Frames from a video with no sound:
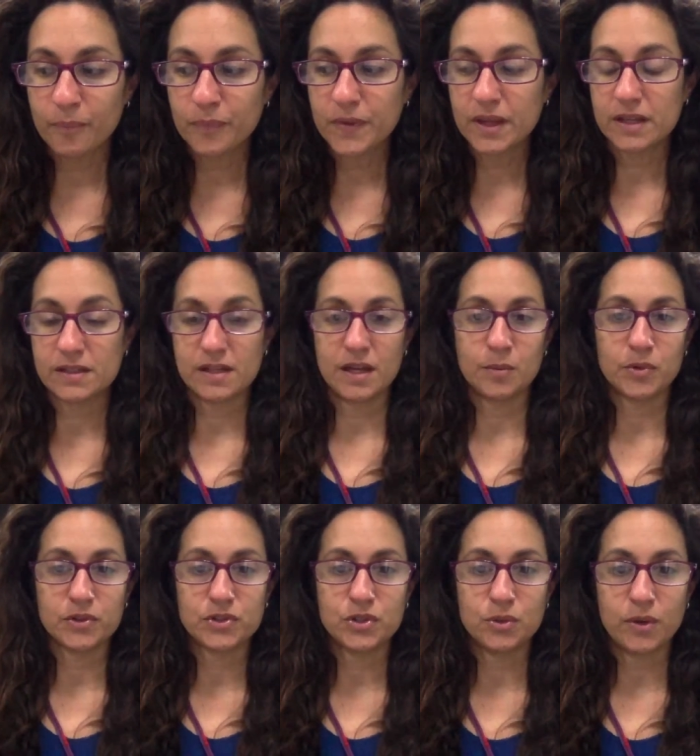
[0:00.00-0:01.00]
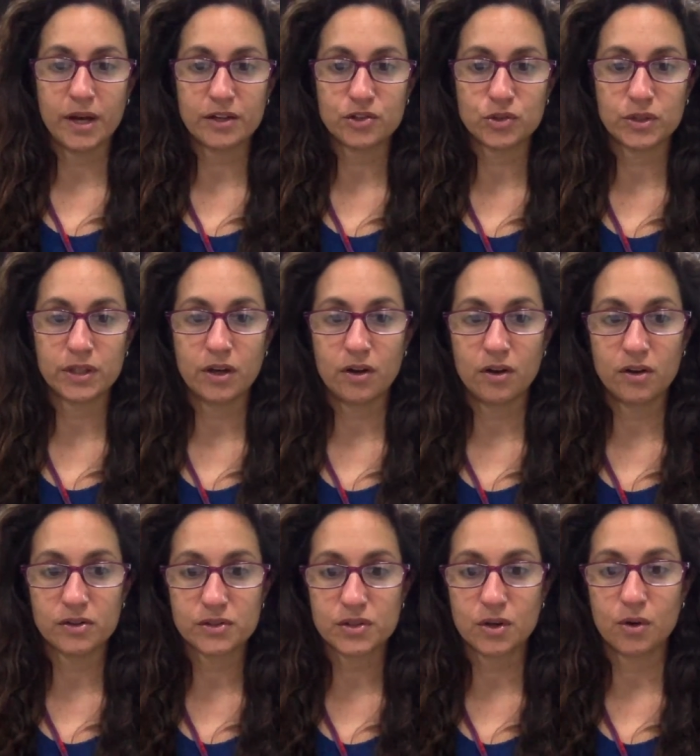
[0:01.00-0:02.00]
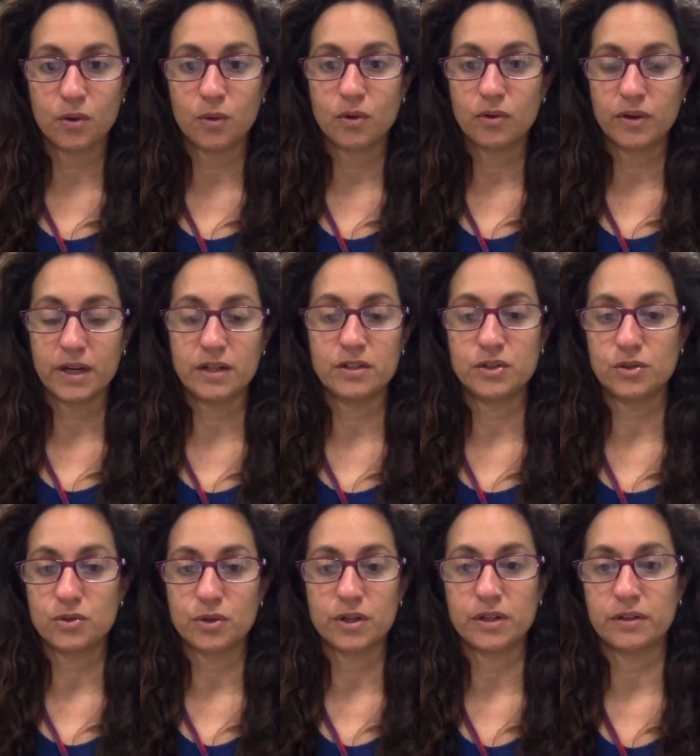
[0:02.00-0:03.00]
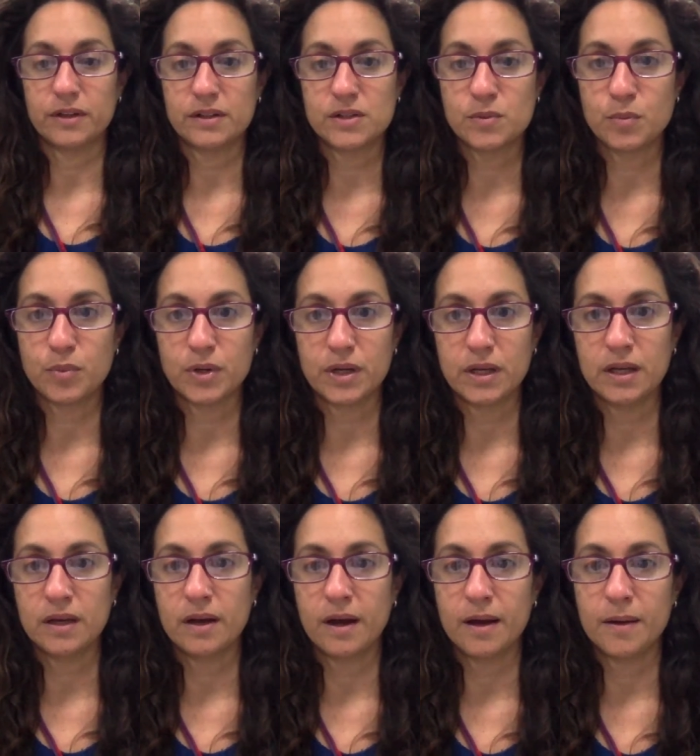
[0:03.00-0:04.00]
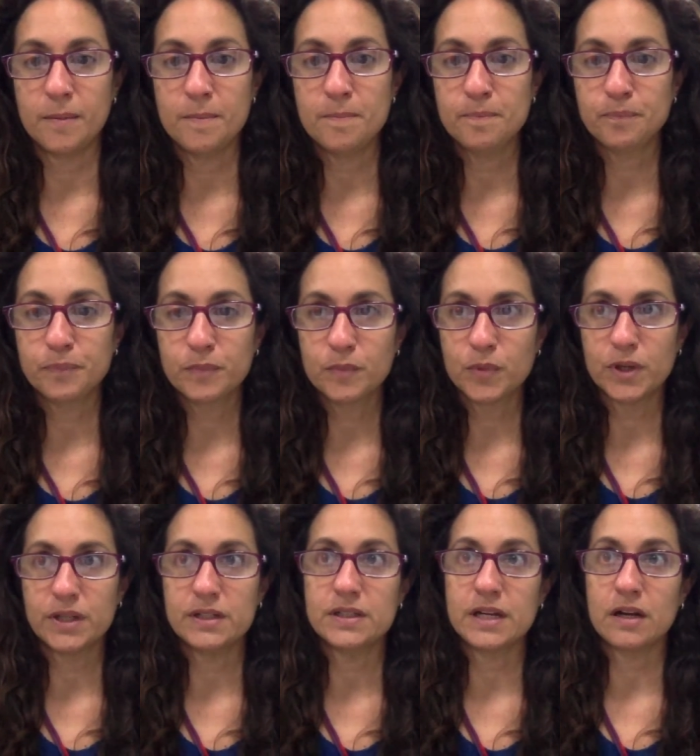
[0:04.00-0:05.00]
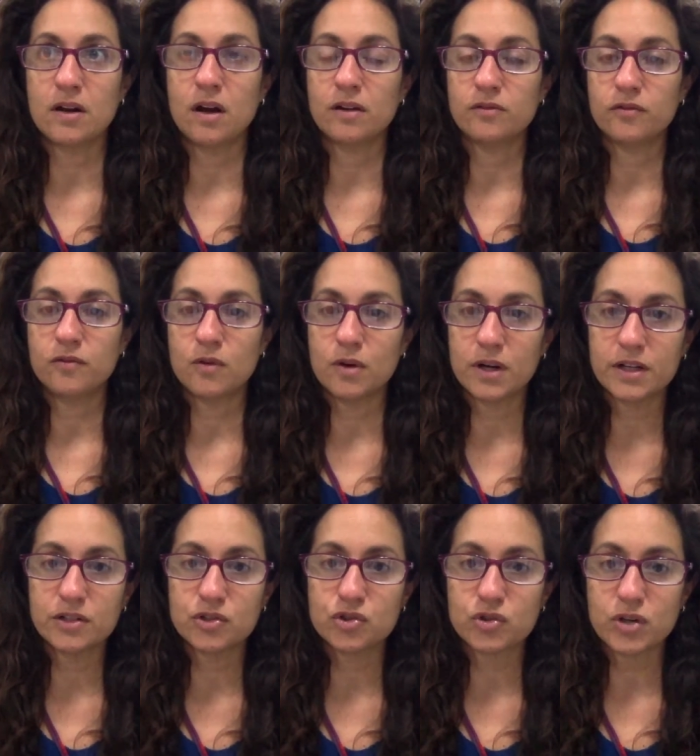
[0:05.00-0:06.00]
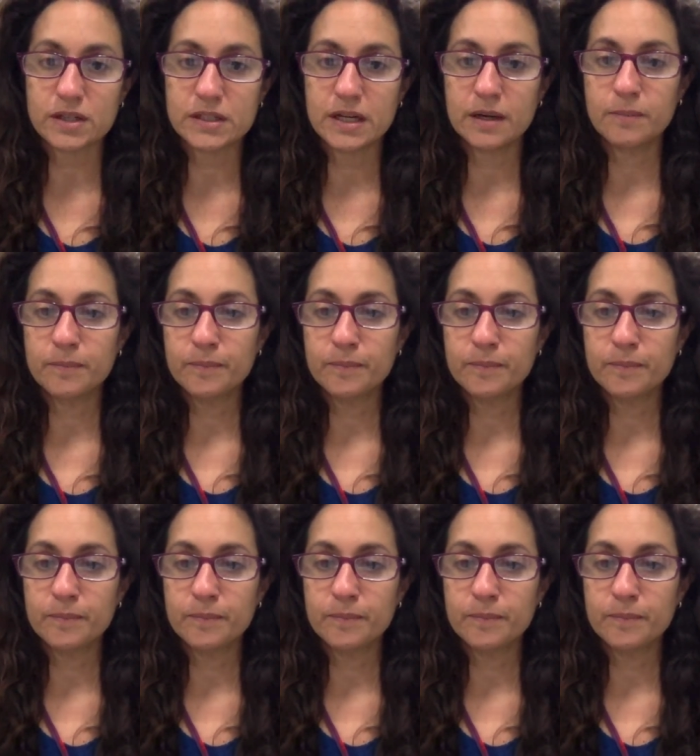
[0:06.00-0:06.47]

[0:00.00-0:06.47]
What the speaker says: is able to actually also create a tutorial that's pretty dead on for instructing.